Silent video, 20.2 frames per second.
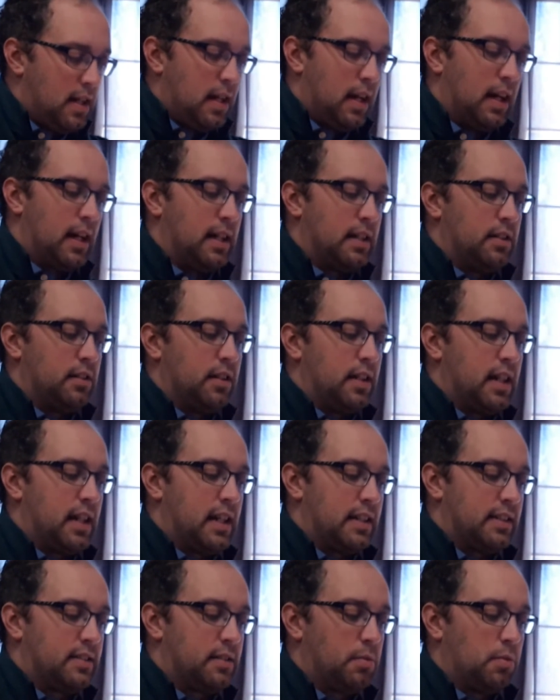And your
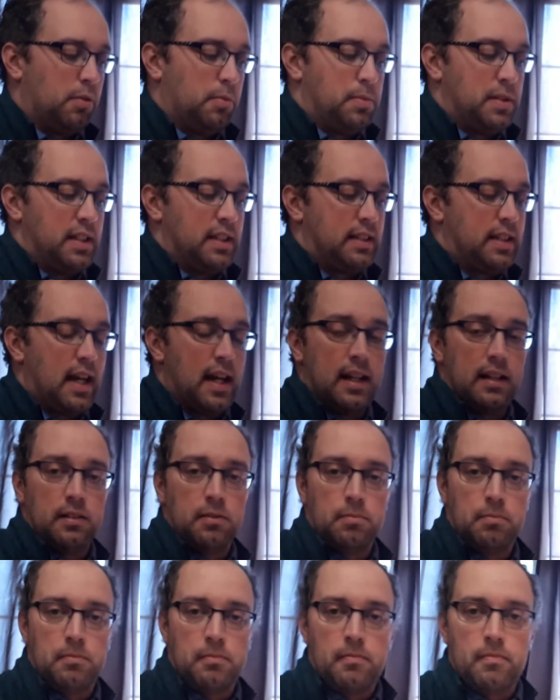answer will be 10.
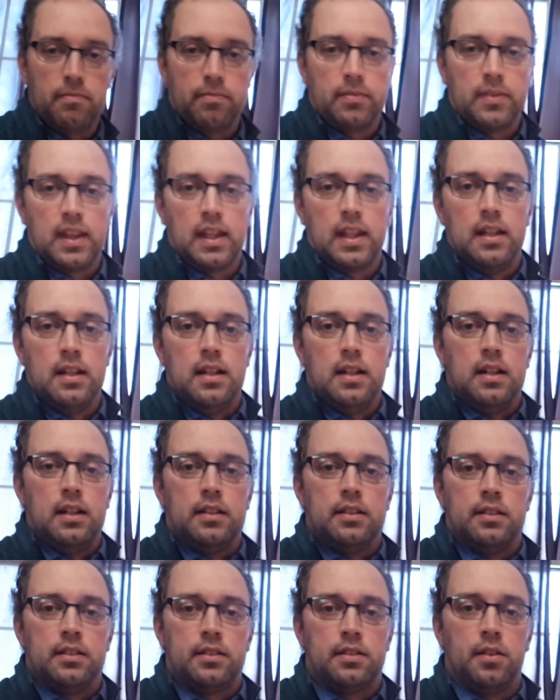
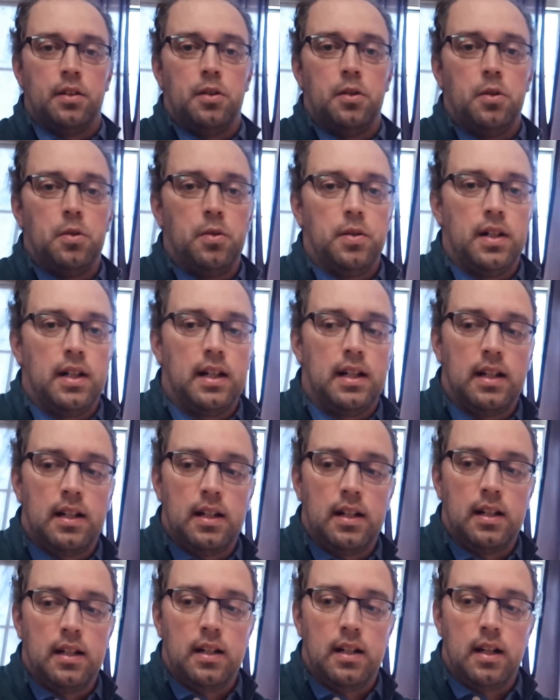So
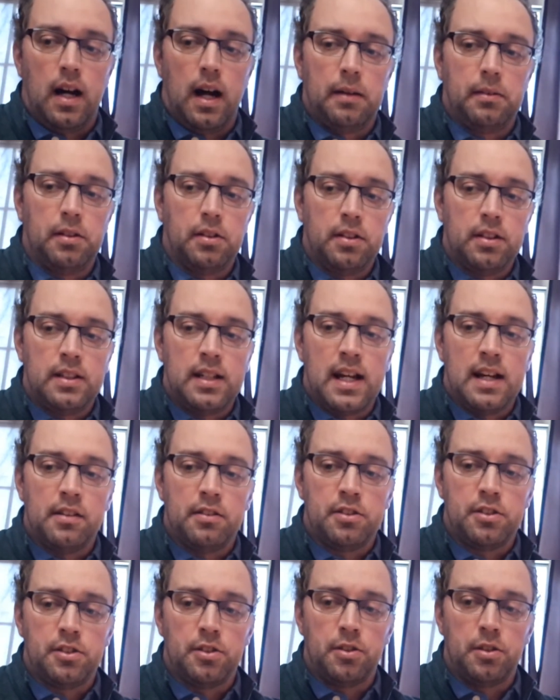I'm going to now
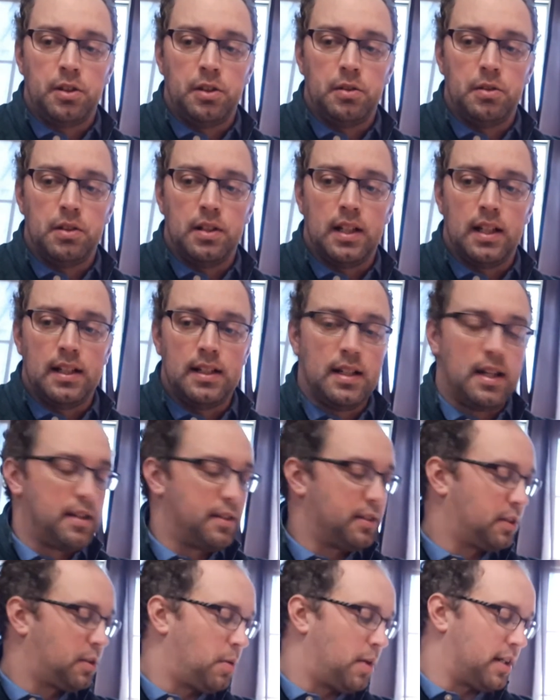show you
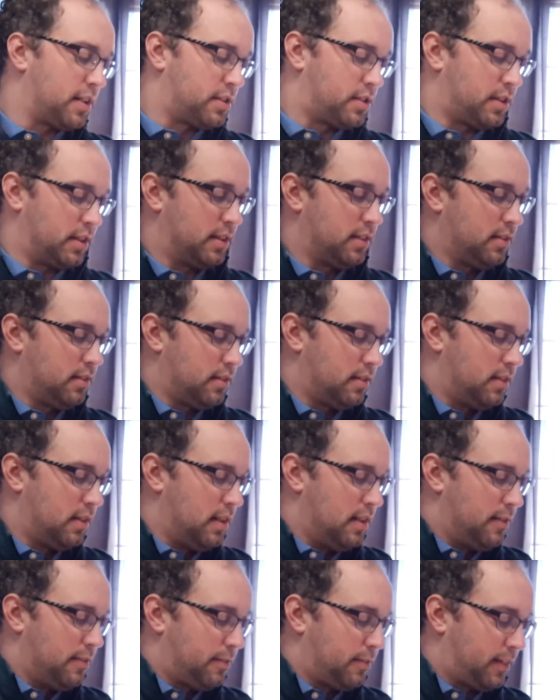another question
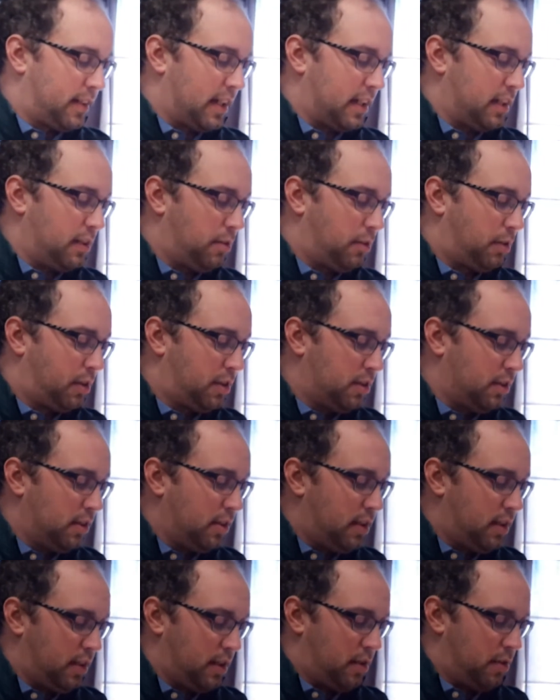that you
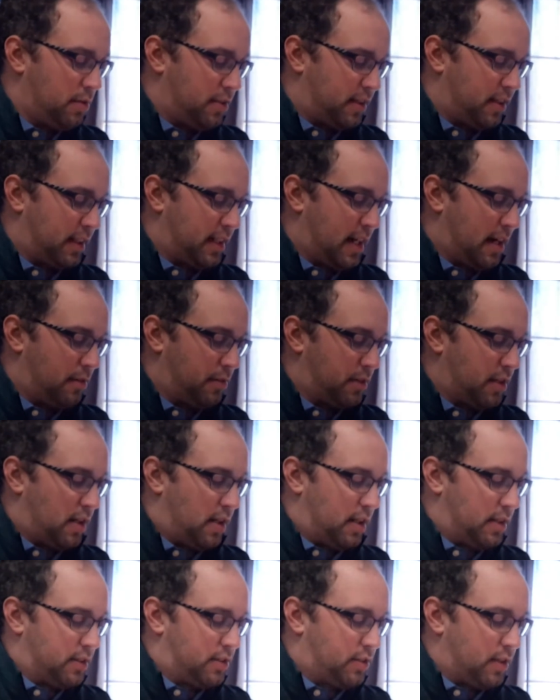could use the count
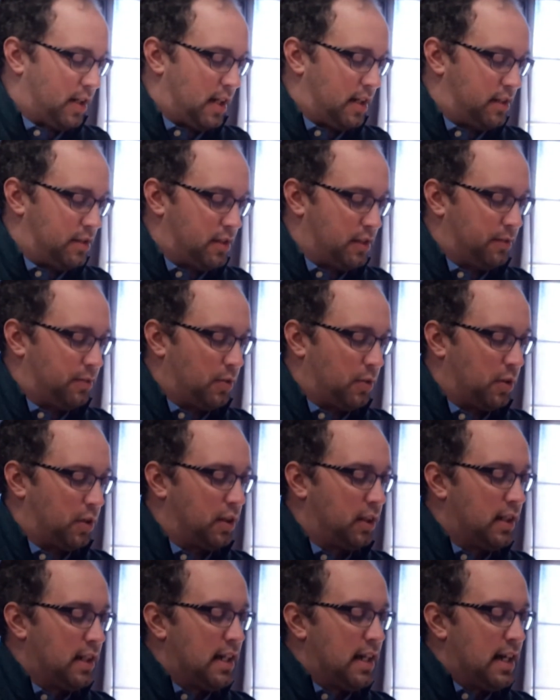on strategy
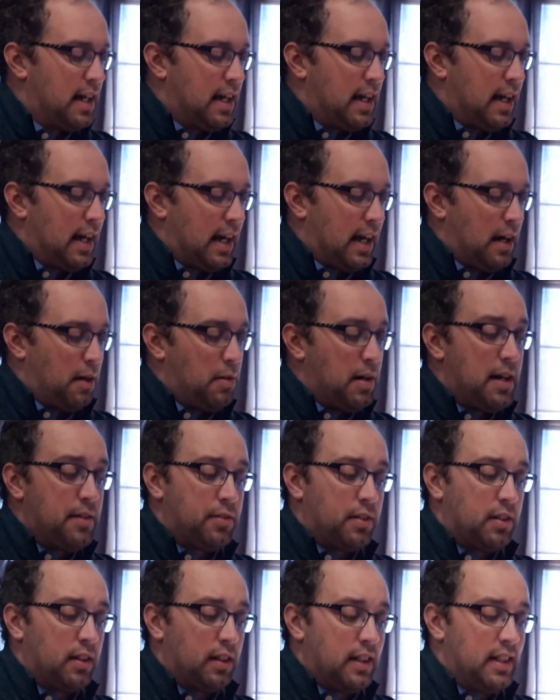for.
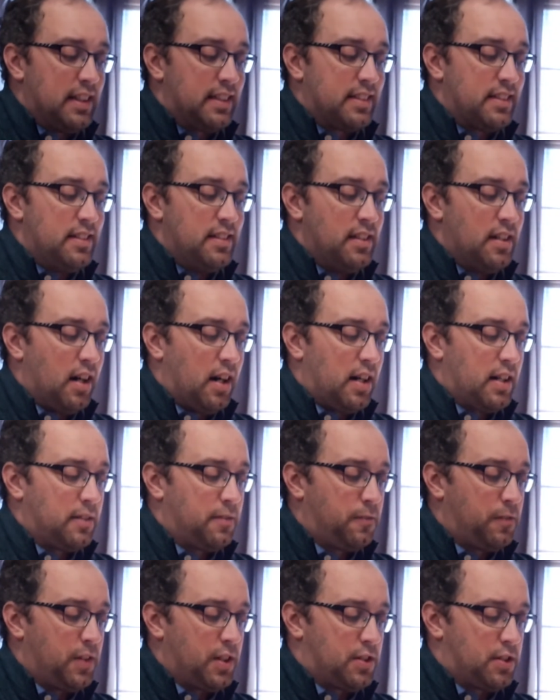However, it's not
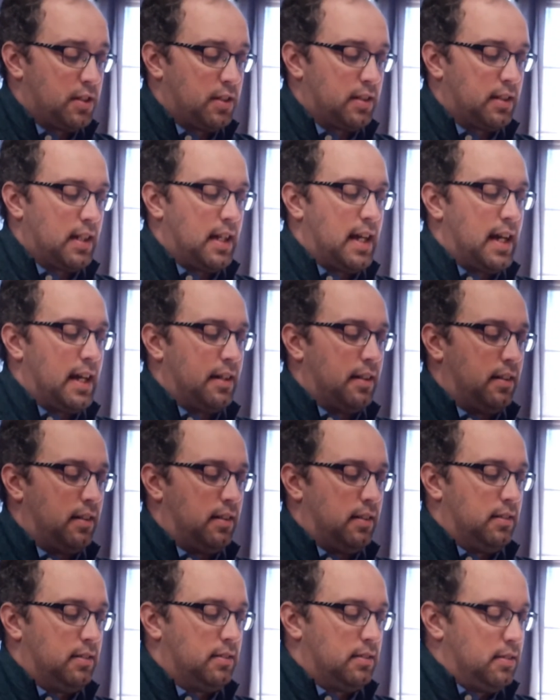efficient at
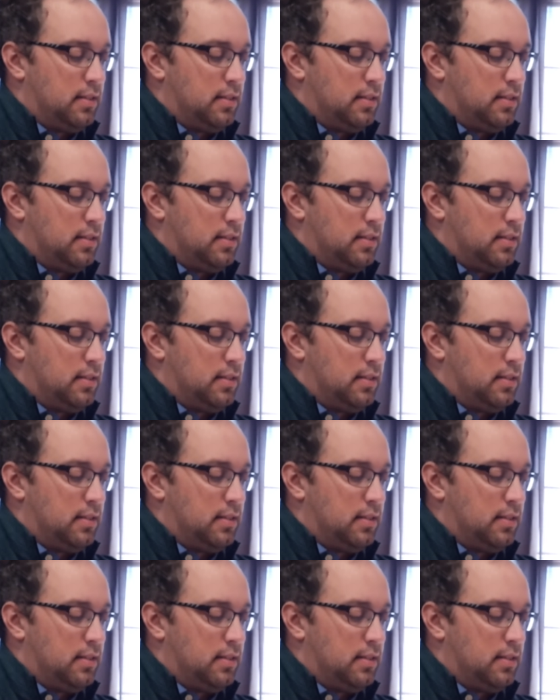all.